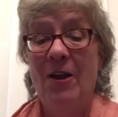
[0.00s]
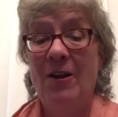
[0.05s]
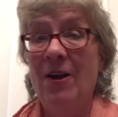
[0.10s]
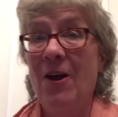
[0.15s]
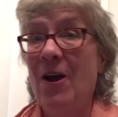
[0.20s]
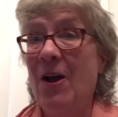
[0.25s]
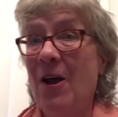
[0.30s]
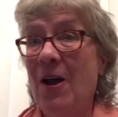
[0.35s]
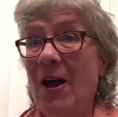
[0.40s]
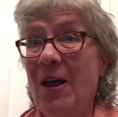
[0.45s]

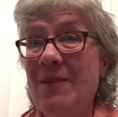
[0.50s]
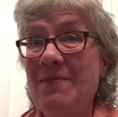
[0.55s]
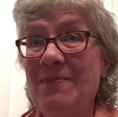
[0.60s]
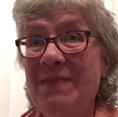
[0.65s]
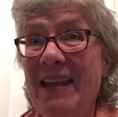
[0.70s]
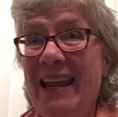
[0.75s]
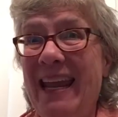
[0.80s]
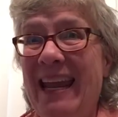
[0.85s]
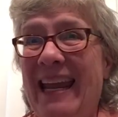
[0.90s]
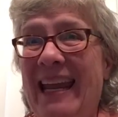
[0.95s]
on
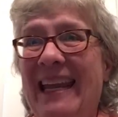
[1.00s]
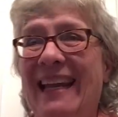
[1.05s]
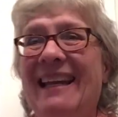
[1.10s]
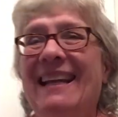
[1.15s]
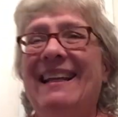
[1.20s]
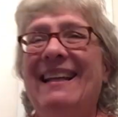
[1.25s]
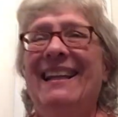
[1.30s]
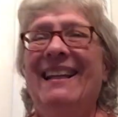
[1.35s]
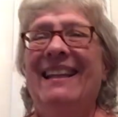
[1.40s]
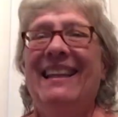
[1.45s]
me.
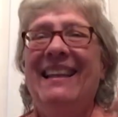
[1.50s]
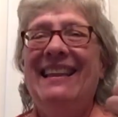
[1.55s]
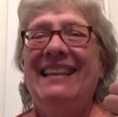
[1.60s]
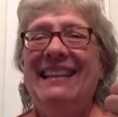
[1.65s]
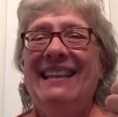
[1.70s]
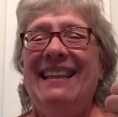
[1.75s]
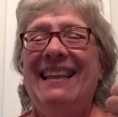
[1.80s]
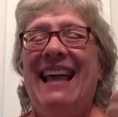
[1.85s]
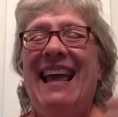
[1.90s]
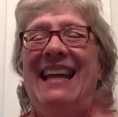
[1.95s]

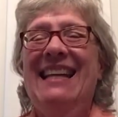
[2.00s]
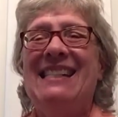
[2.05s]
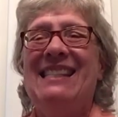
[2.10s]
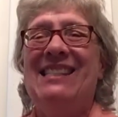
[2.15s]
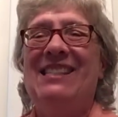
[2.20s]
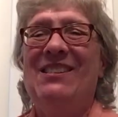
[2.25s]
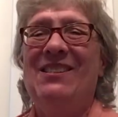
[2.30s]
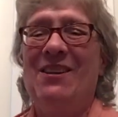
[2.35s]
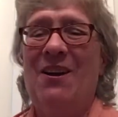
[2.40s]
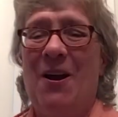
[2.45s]
Nice
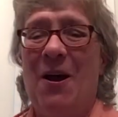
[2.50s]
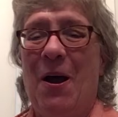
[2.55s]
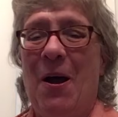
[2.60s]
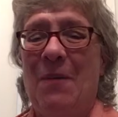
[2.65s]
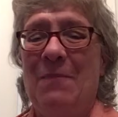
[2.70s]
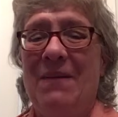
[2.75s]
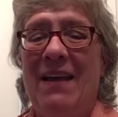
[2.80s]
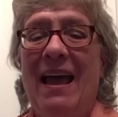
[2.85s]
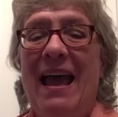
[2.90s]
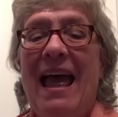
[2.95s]

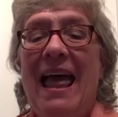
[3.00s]
job.